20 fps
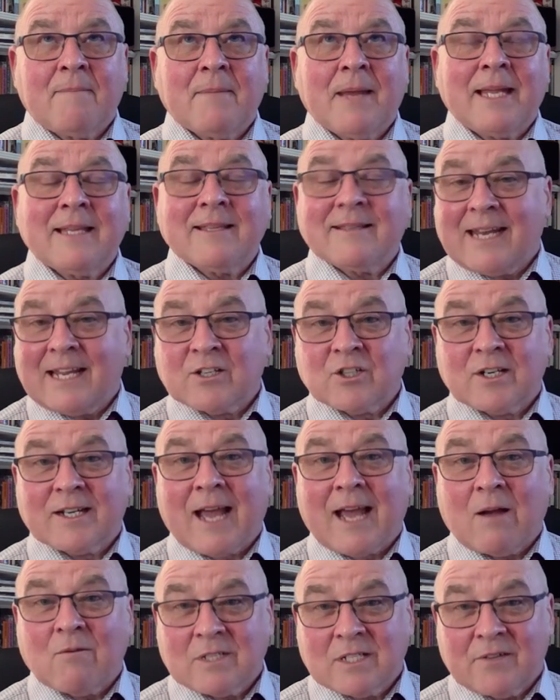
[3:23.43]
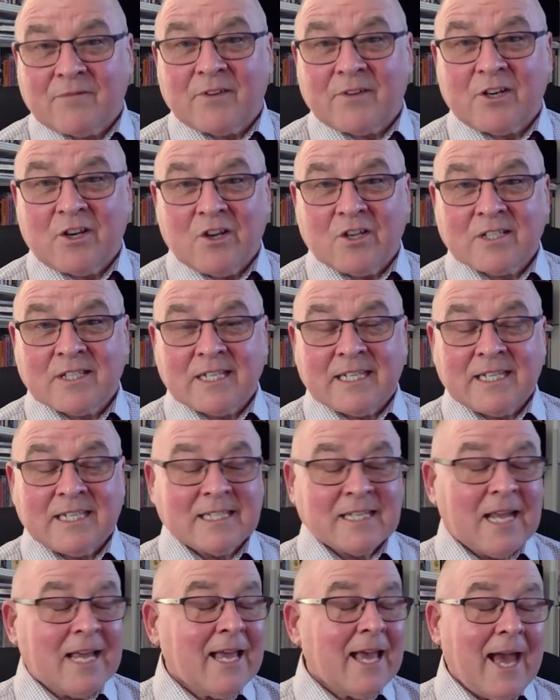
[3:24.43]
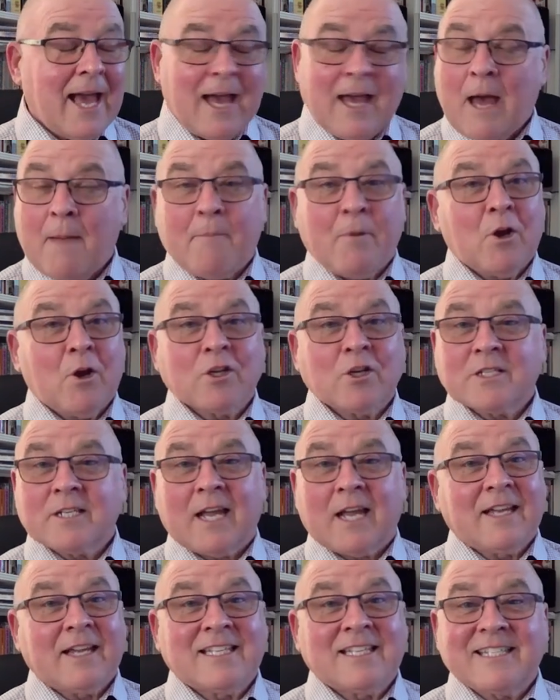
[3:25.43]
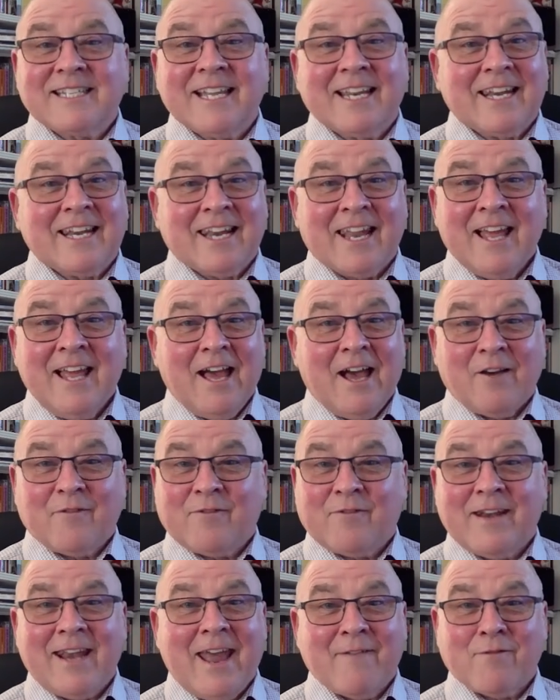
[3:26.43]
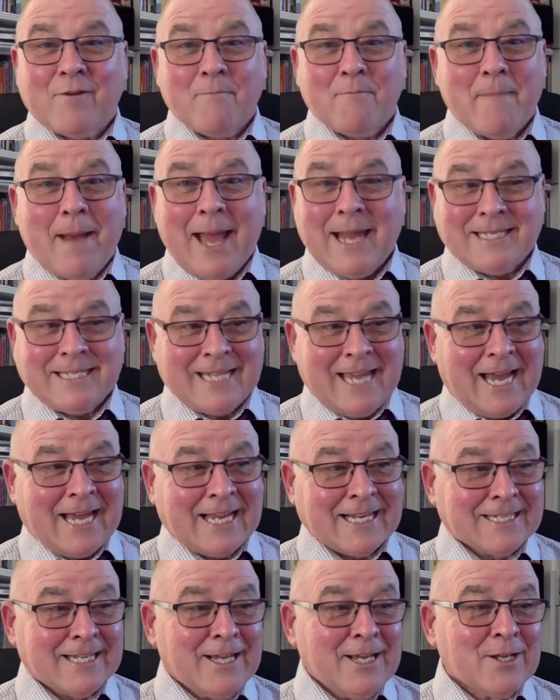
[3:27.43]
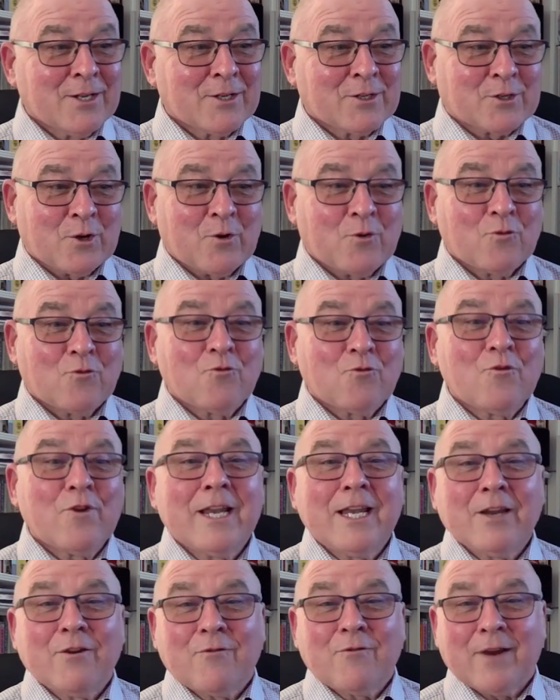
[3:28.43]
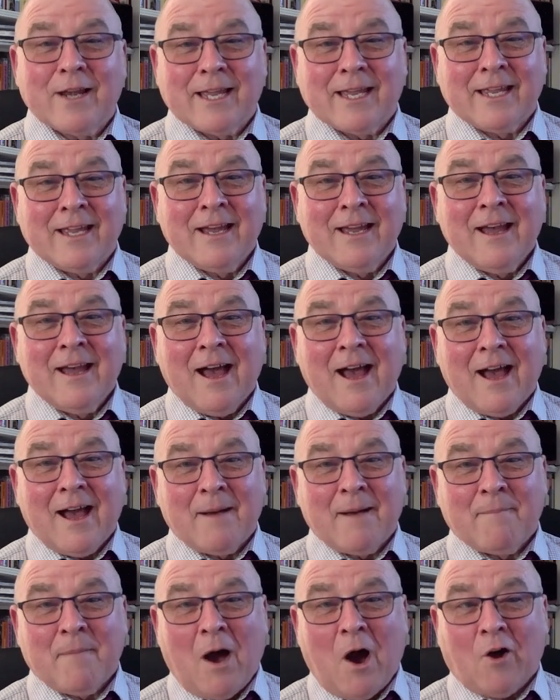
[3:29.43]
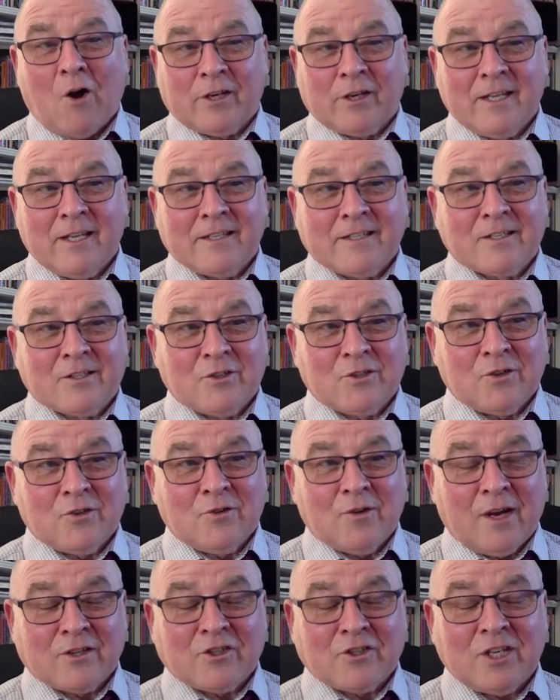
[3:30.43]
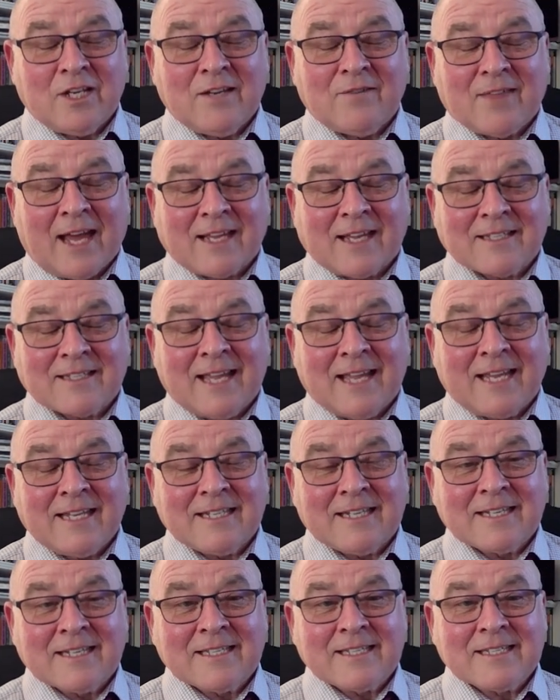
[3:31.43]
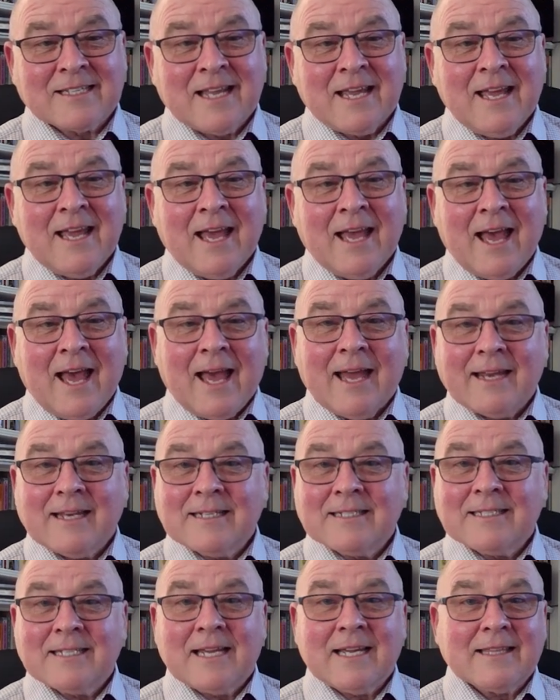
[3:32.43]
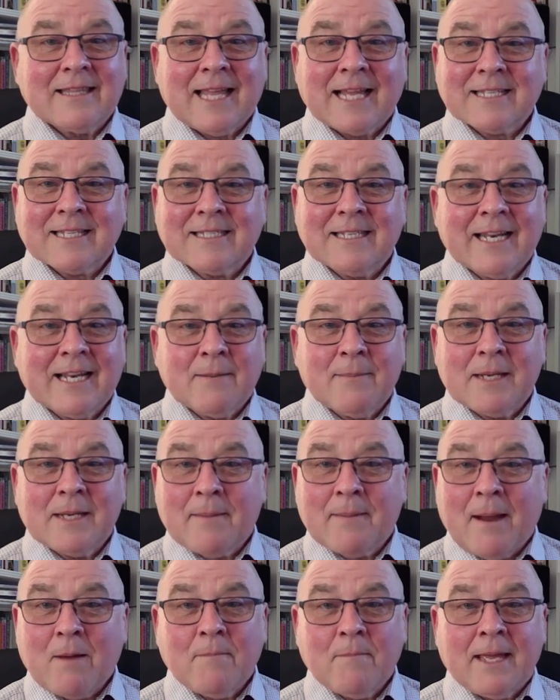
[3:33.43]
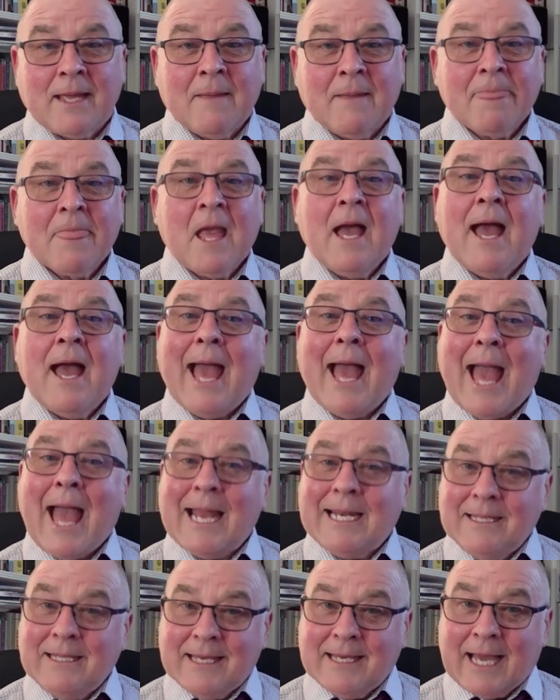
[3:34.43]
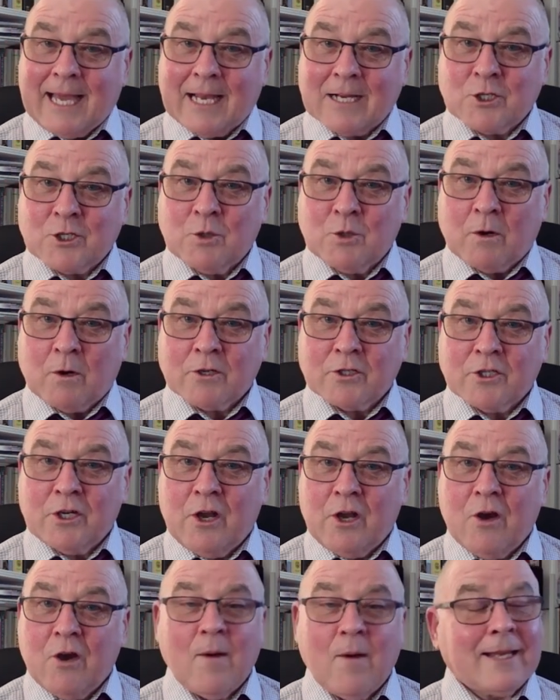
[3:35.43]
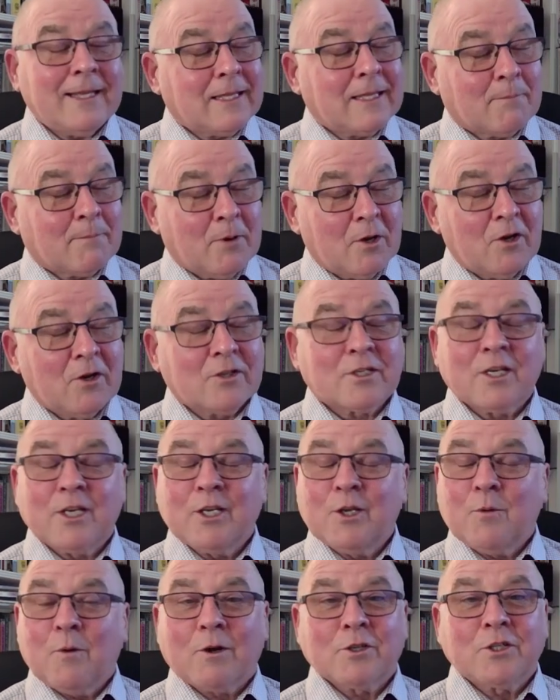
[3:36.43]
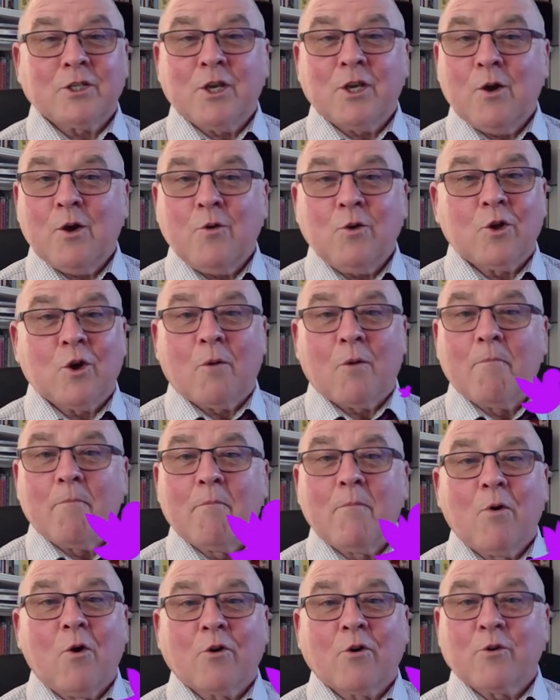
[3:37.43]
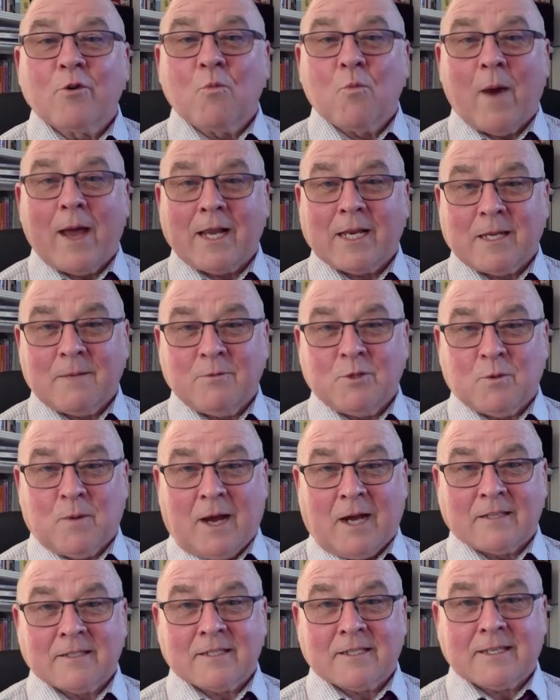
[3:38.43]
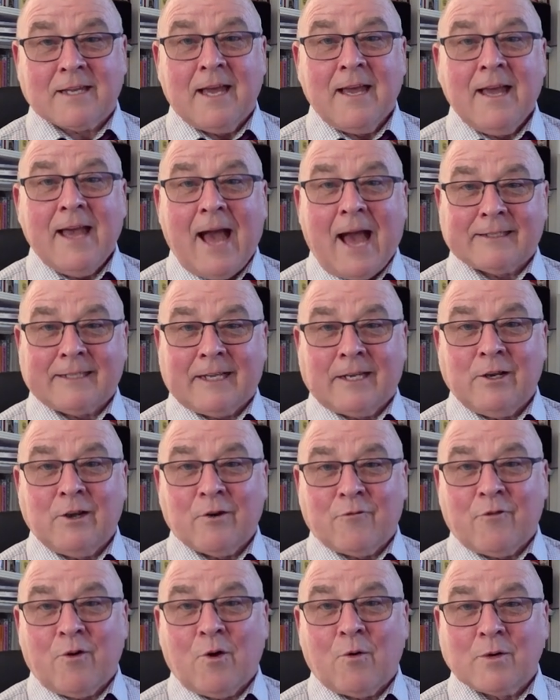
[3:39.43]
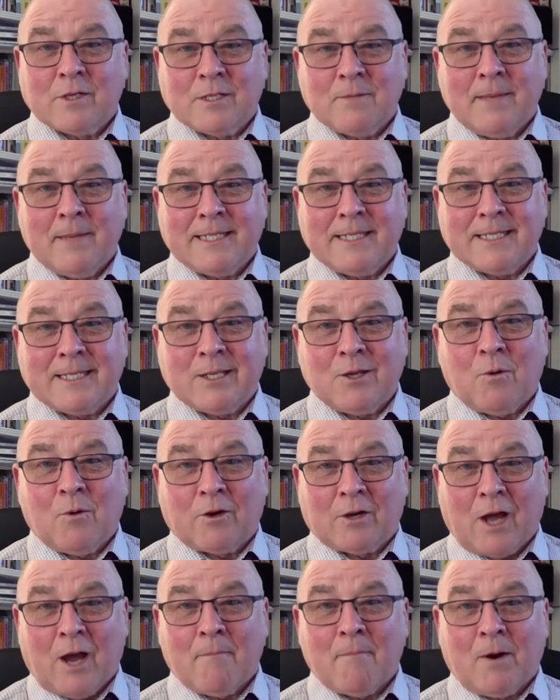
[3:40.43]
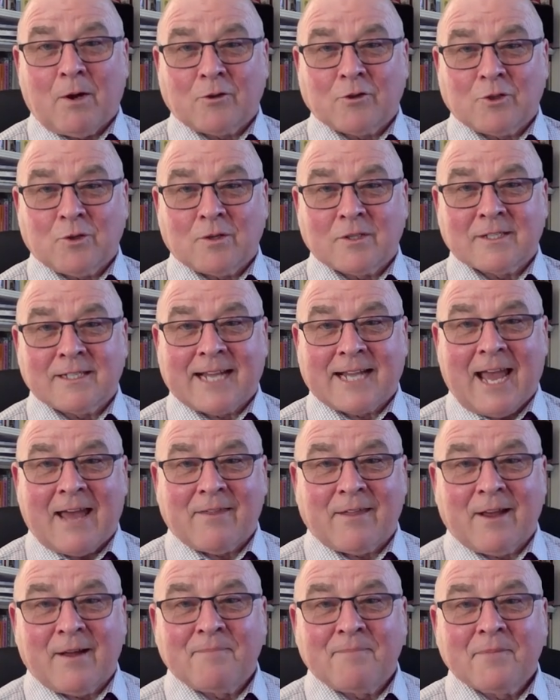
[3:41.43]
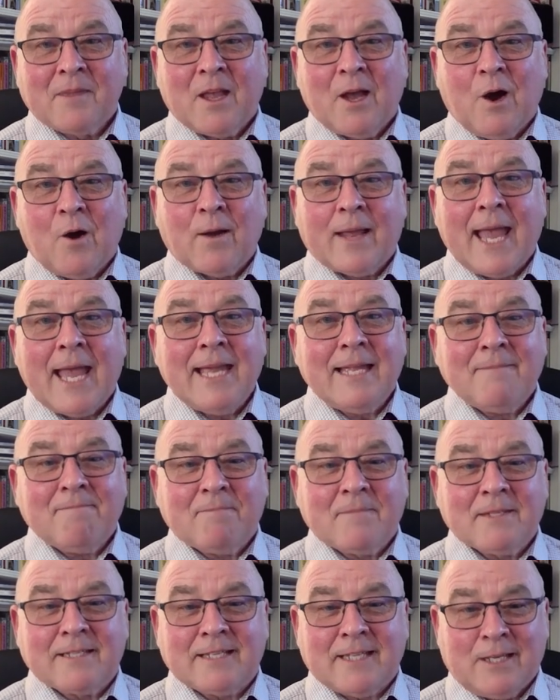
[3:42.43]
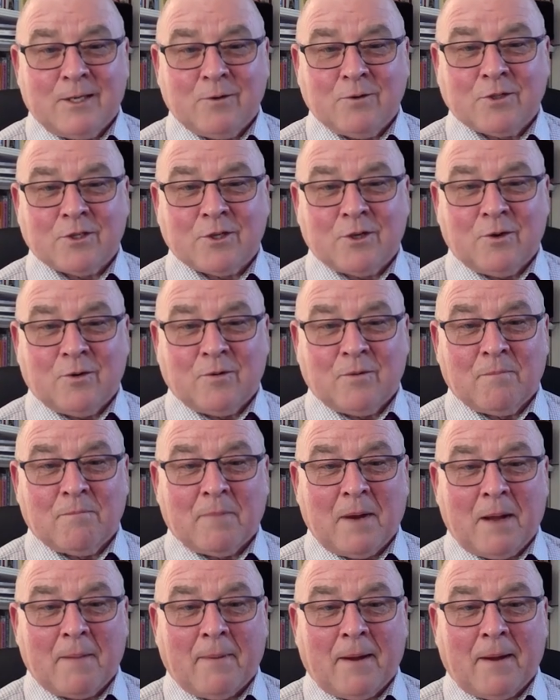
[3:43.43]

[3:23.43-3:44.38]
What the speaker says: International Council for Nurses, a person I still have never met yet. So really honoured to achieve that status. And that's a little bit about me. Anything else you want to know, anything personal you want to know, you're more than welcome to ask. And I look forward to meeting you on our modules together. Okay, see you soon.